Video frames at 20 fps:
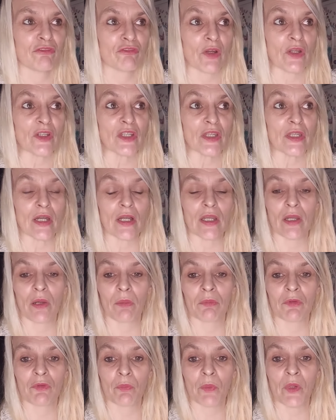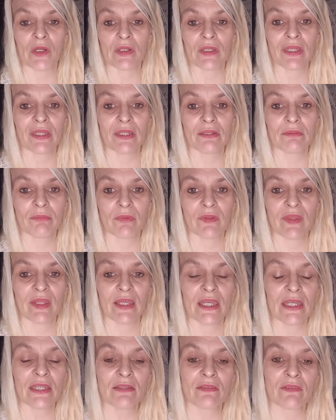Friday night I was working with the
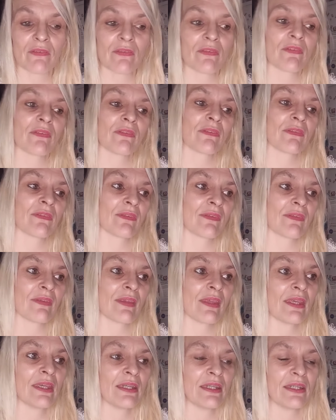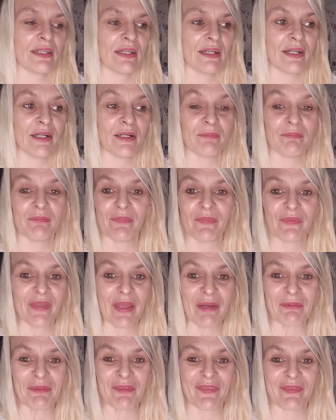kids. Um,
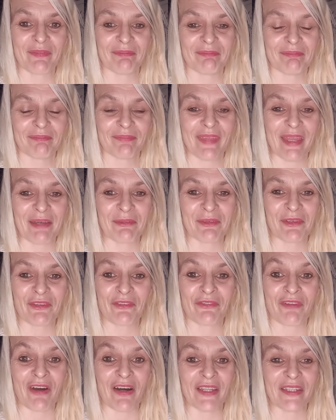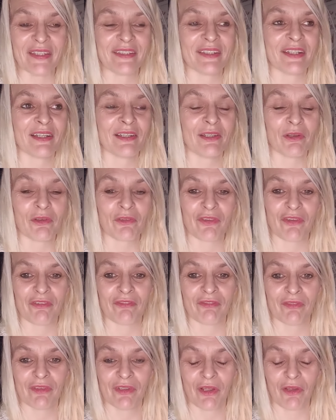that was that was fun, lots of
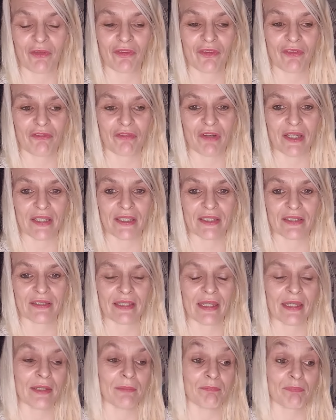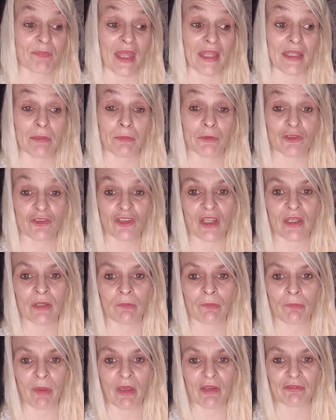lots of fun. Um, and it was
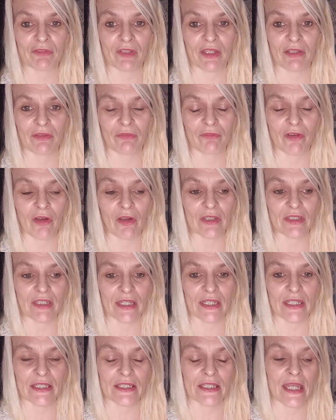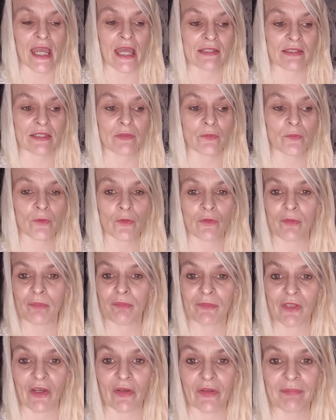Jacob's birthday on Friday, and he had an
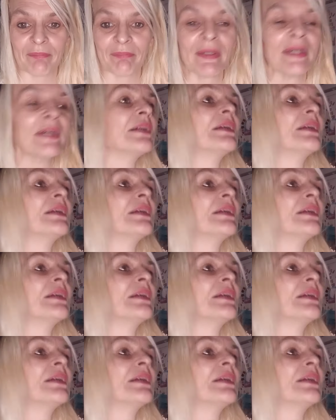awesome time.